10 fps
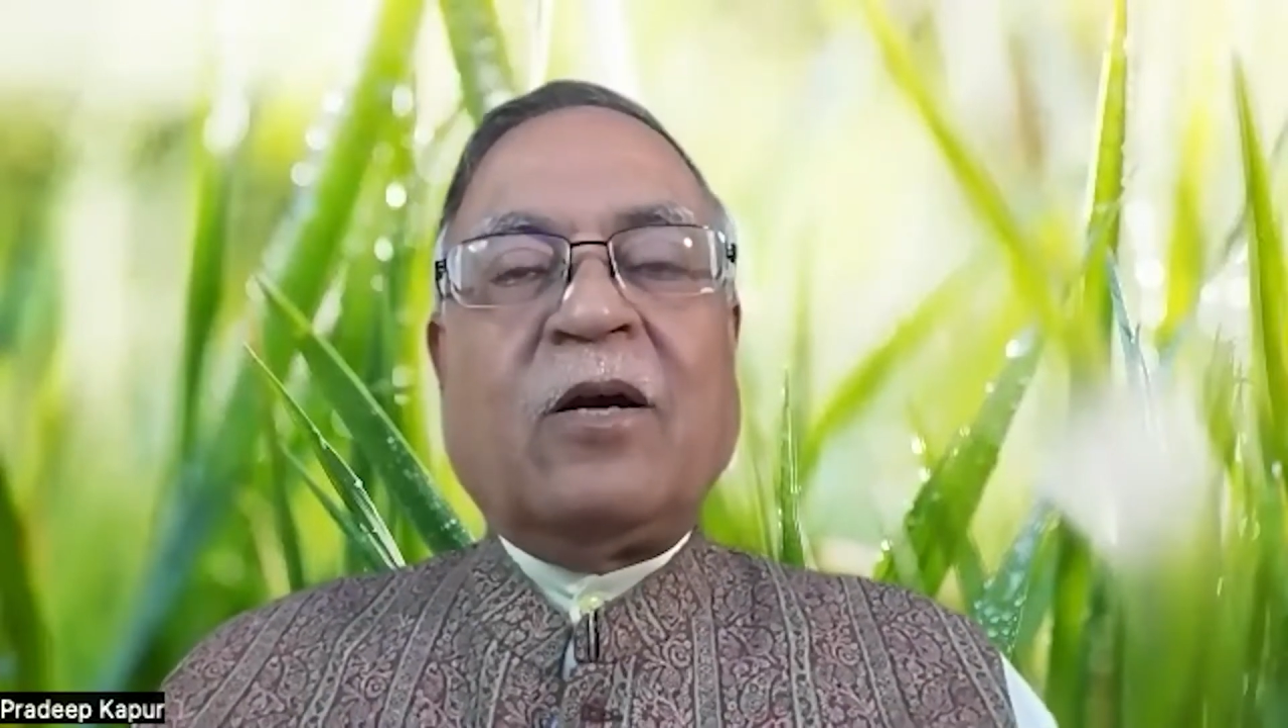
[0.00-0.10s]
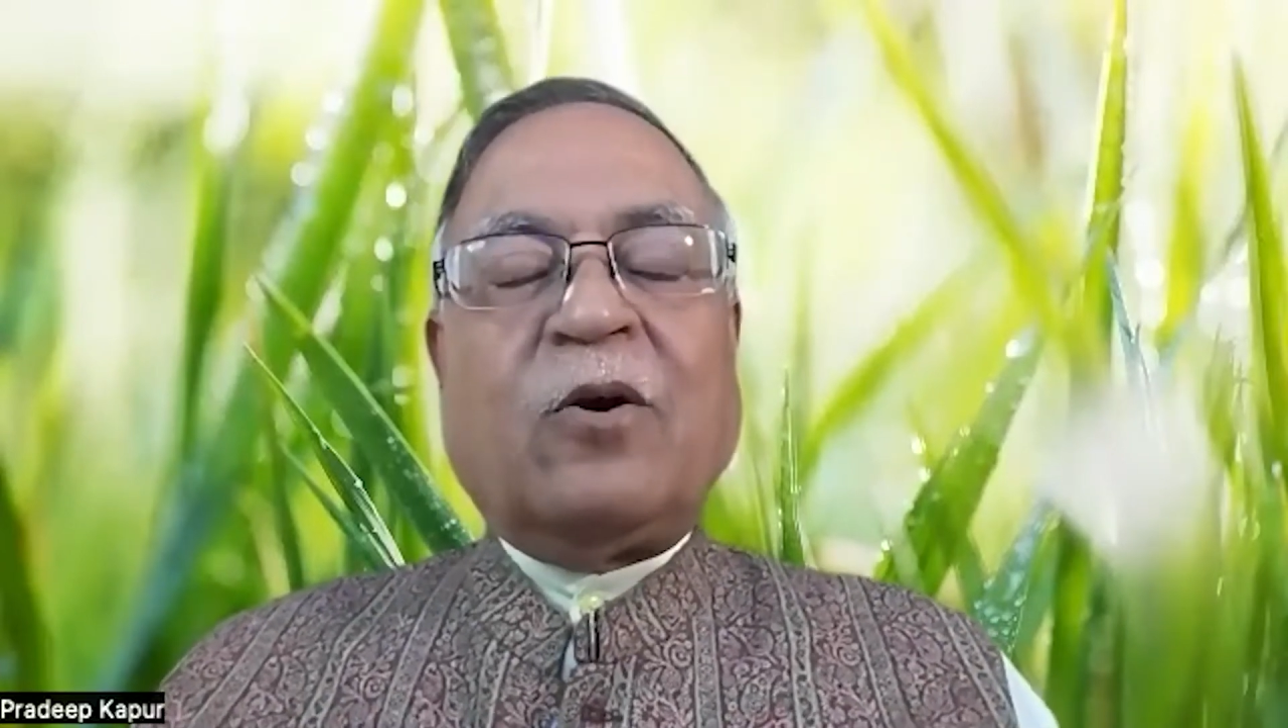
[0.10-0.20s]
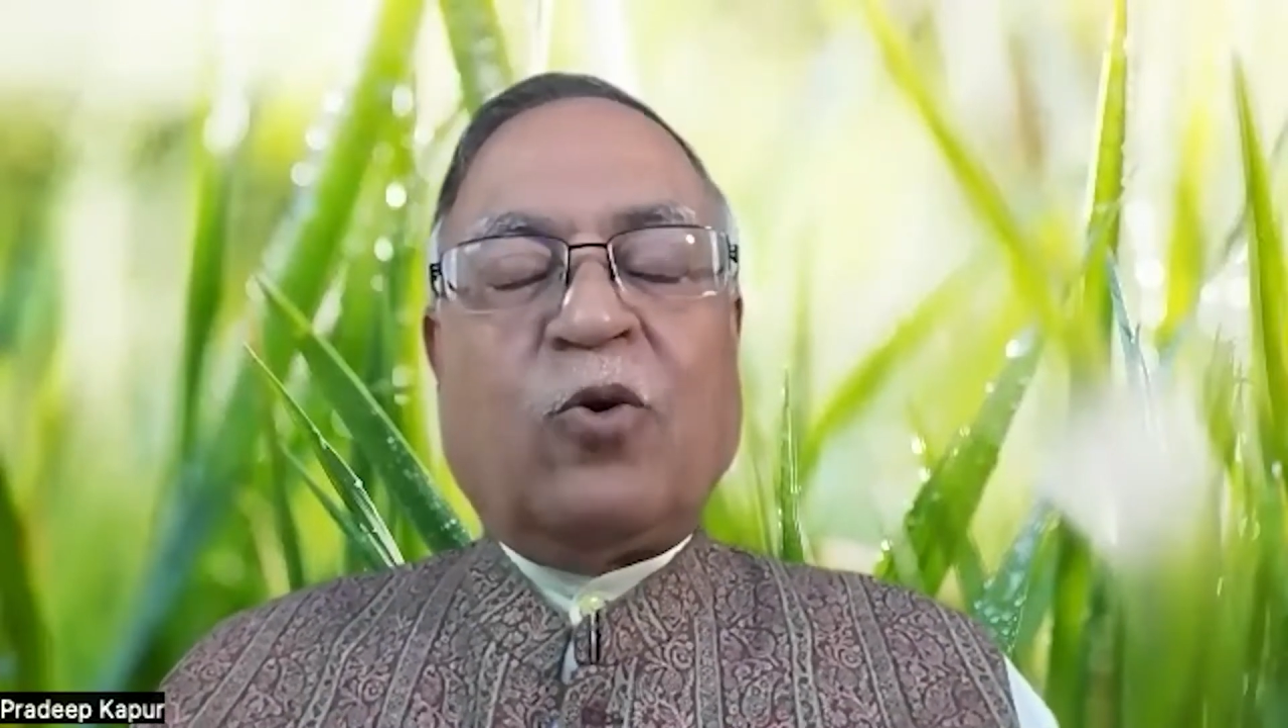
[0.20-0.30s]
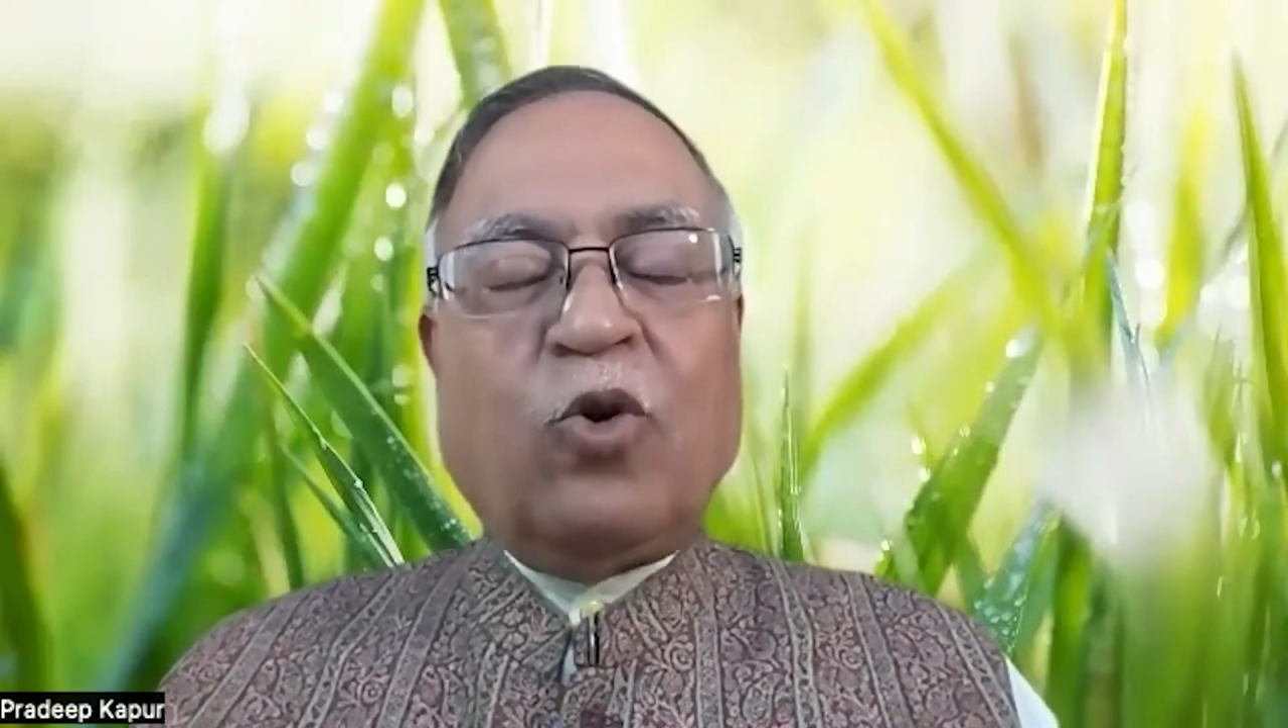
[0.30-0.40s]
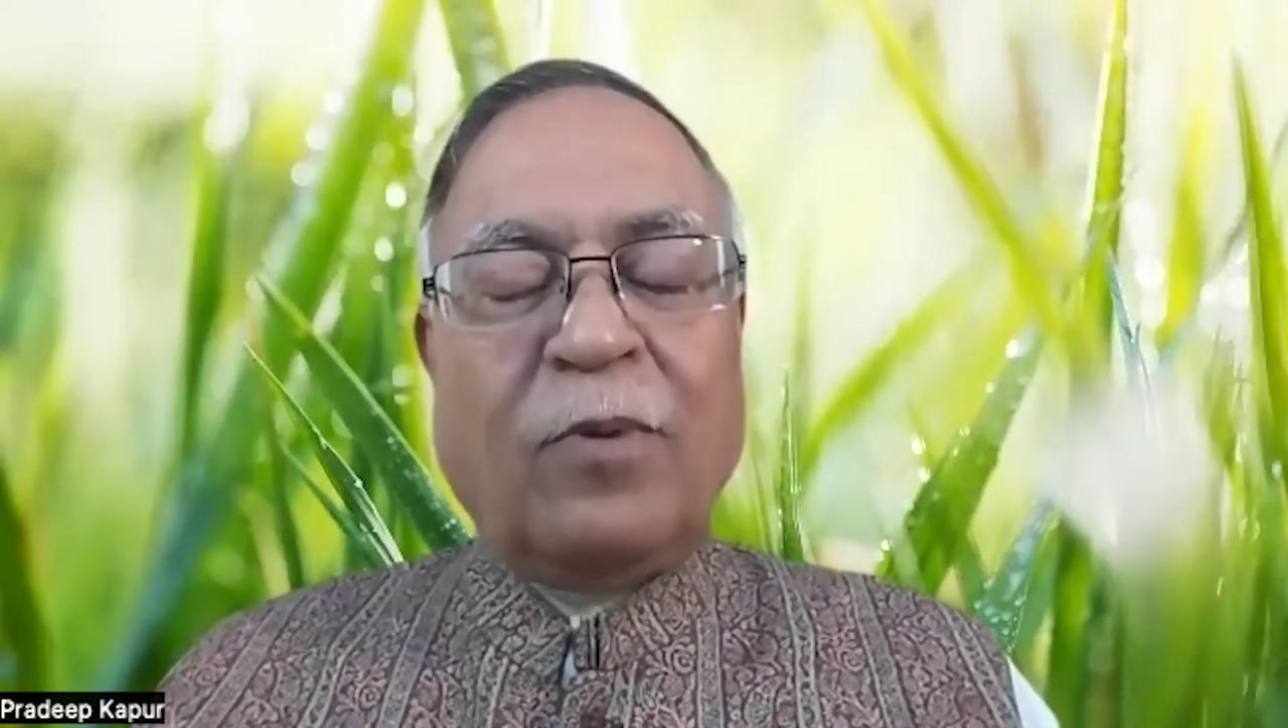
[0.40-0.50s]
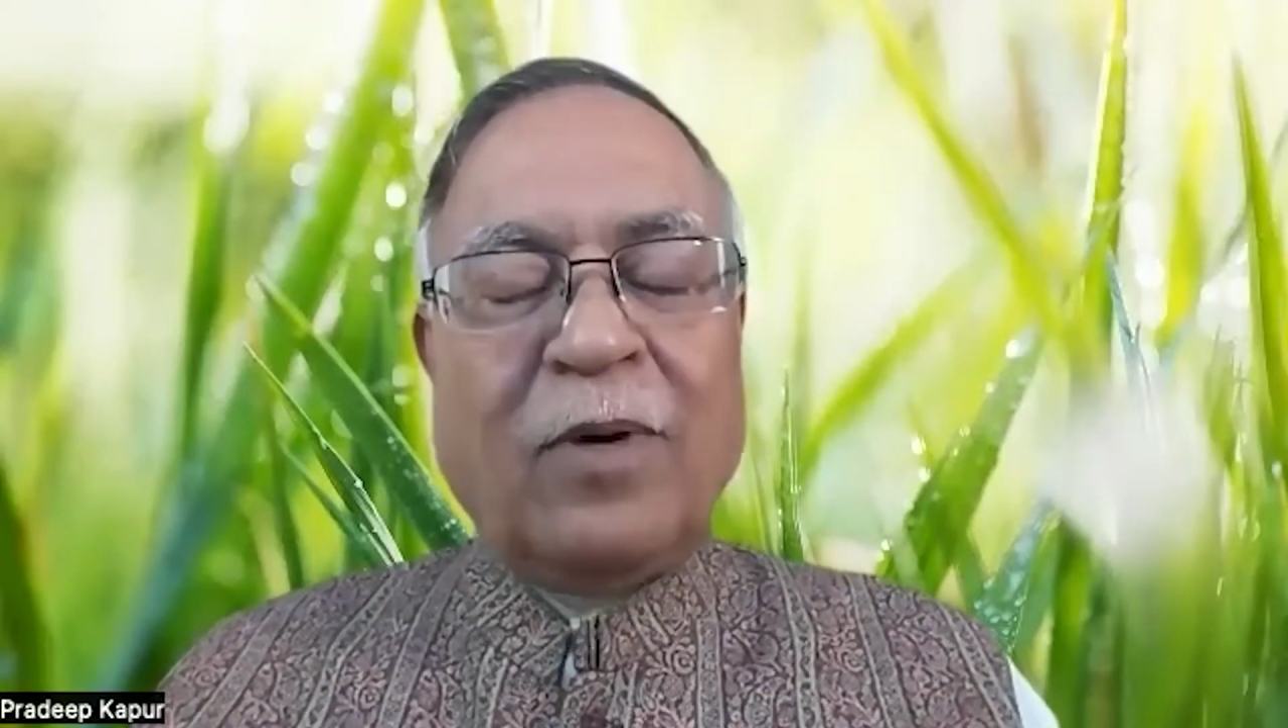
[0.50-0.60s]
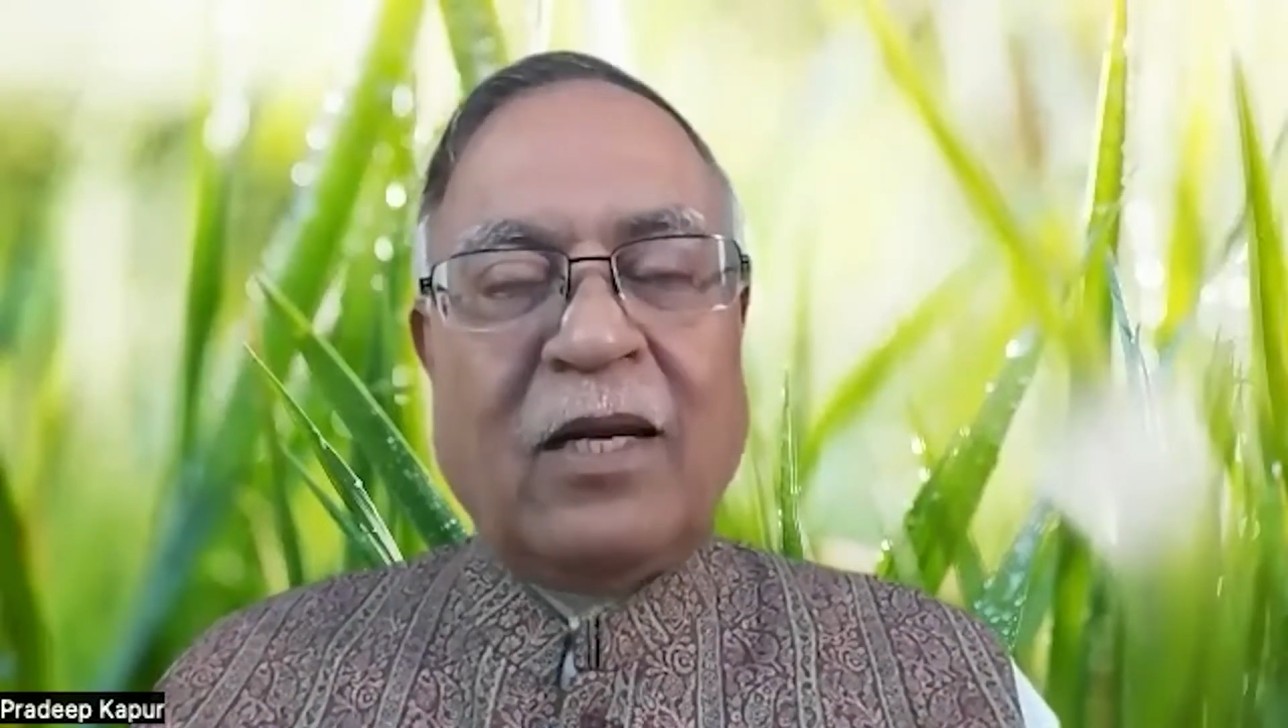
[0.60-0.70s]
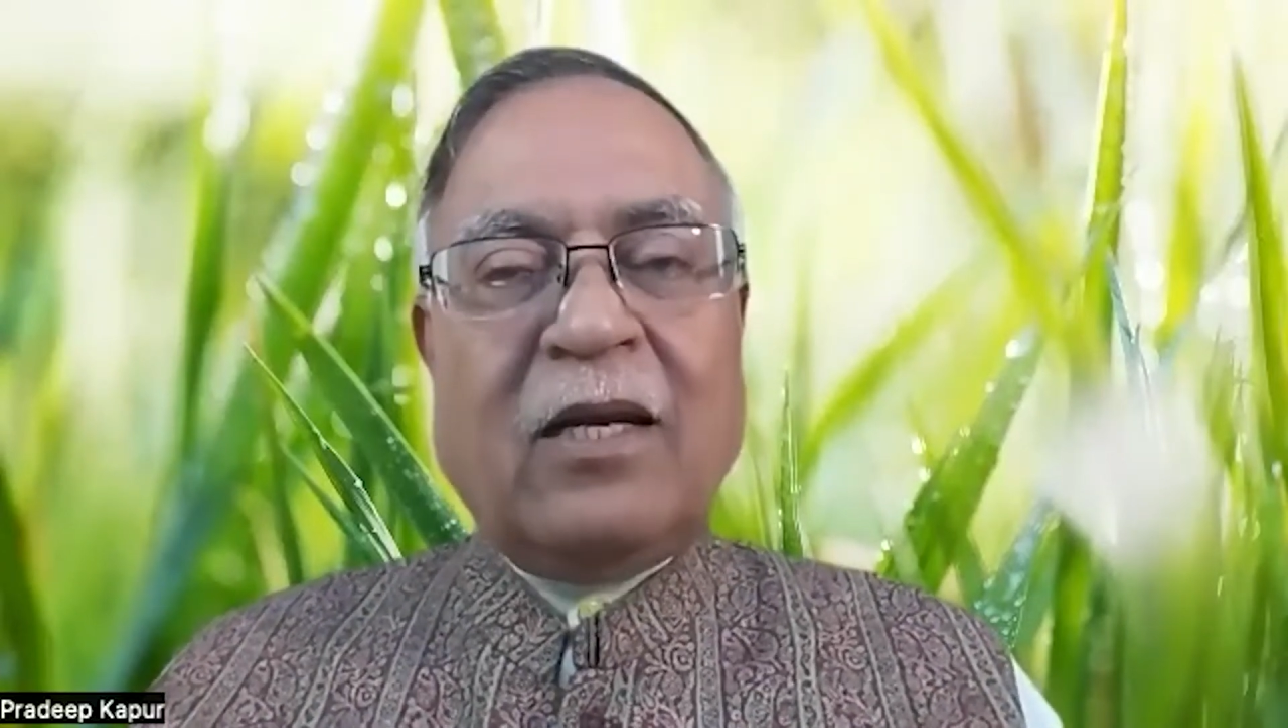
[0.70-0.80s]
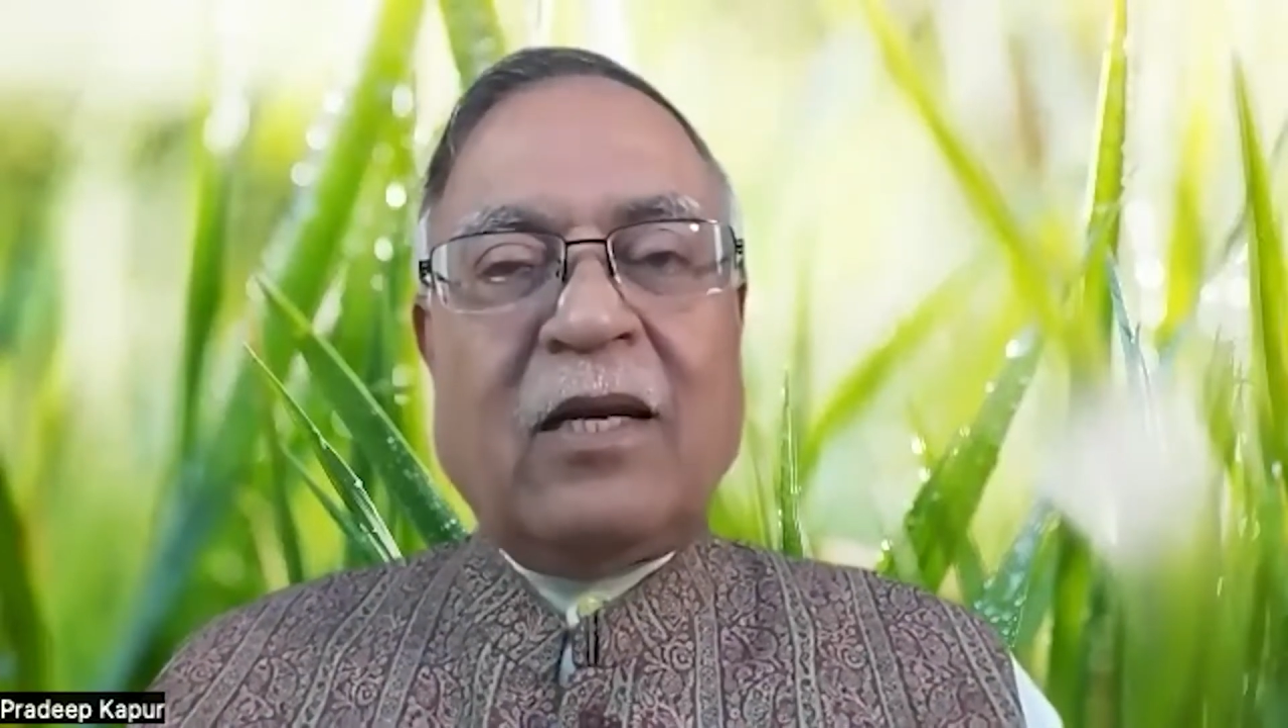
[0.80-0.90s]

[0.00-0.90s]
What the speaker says: global